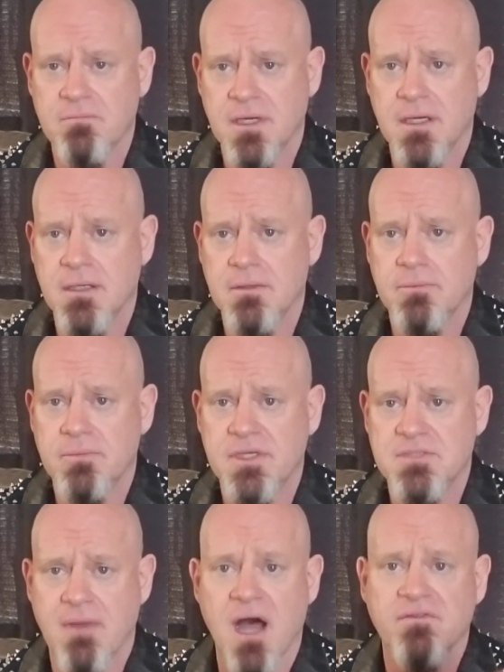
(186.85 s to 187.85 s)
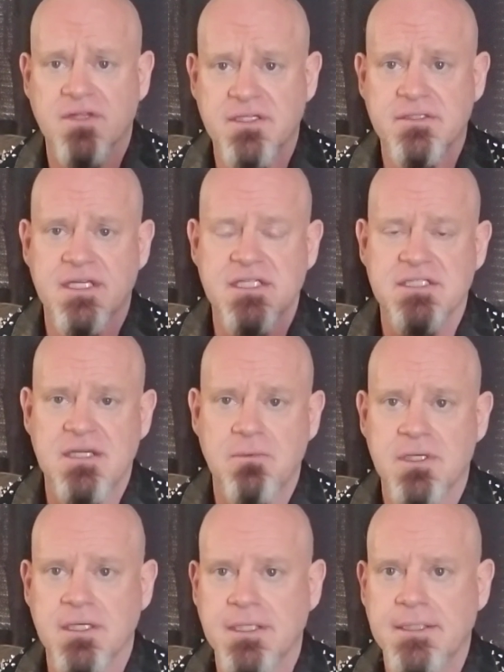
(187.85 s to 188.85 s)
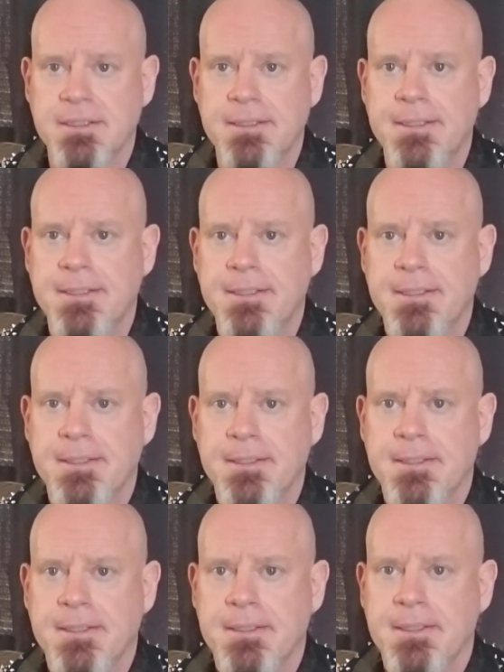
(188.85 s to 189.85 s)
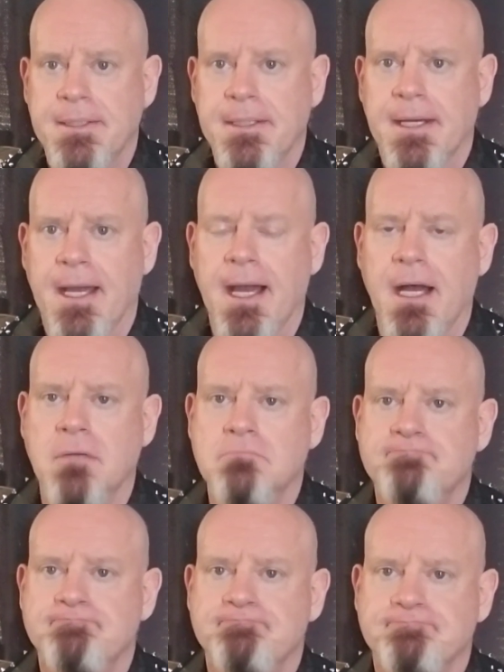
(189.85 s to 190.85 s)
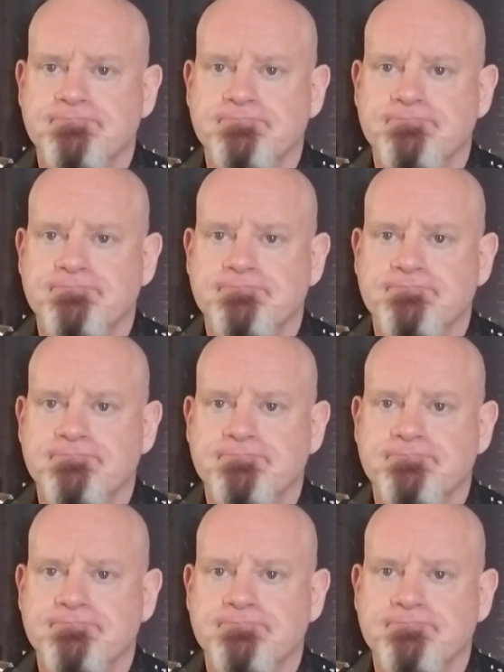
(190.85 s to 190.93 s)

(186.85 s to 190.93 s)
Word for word: uh, his Marvel and DC work. Um,